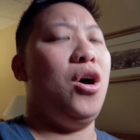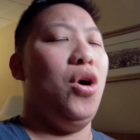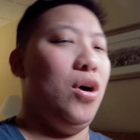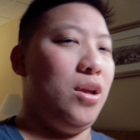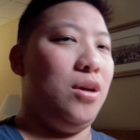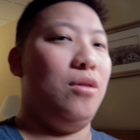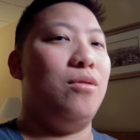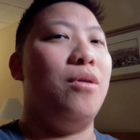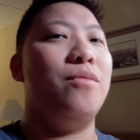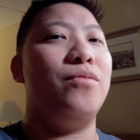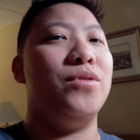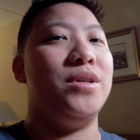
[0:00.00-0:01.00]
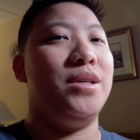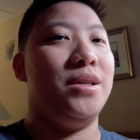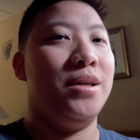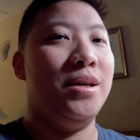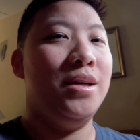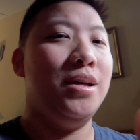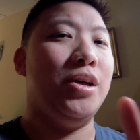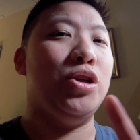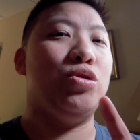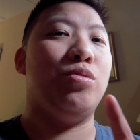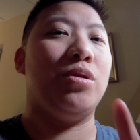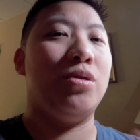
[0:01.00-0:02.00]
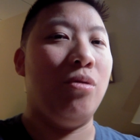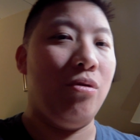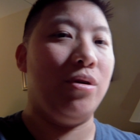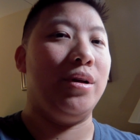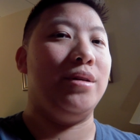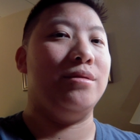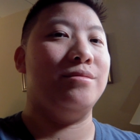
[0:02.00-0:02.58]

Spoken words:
audio hopefully is recording.